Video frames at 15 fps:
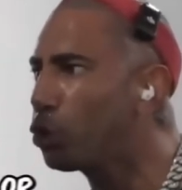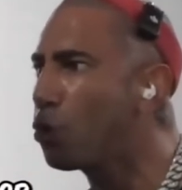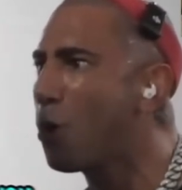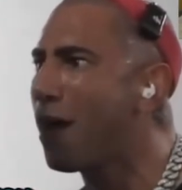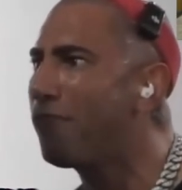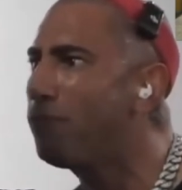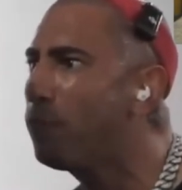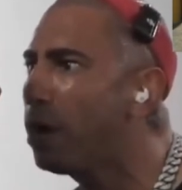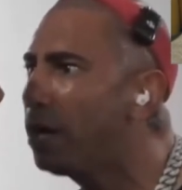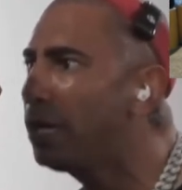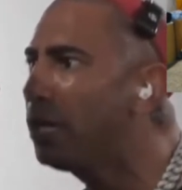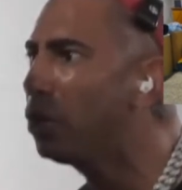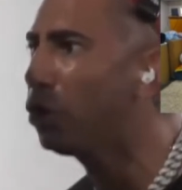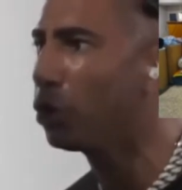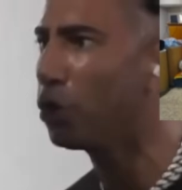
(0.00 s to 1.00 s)
or you have
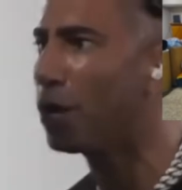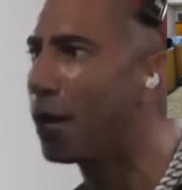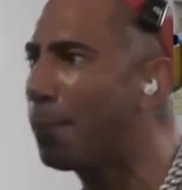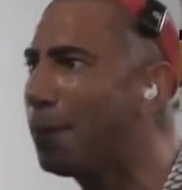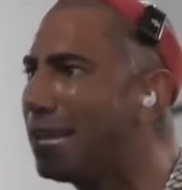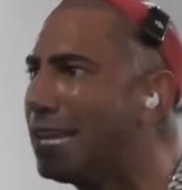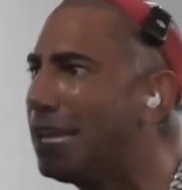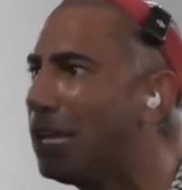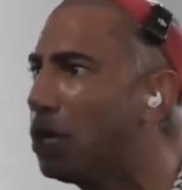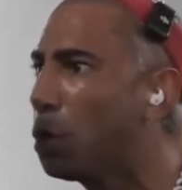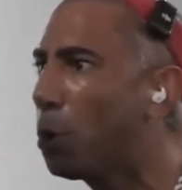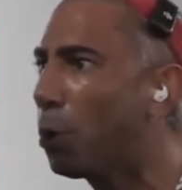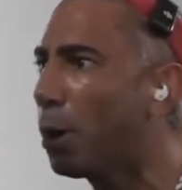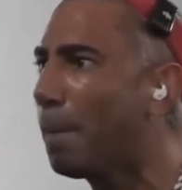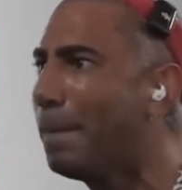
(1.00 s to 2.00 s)
money or you got a big ego
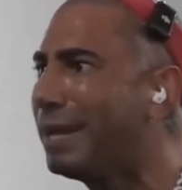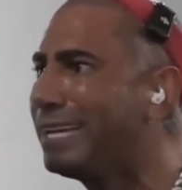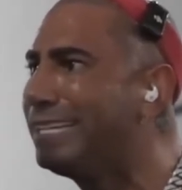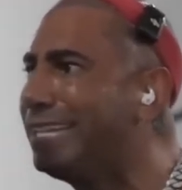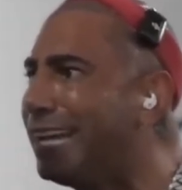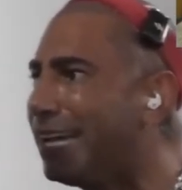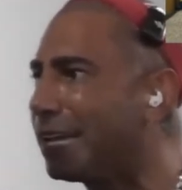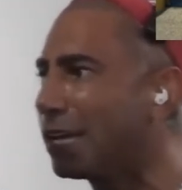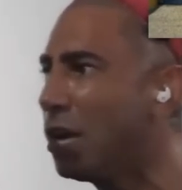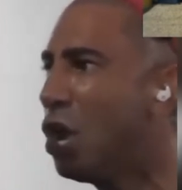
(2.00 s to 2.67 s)
or a big dick.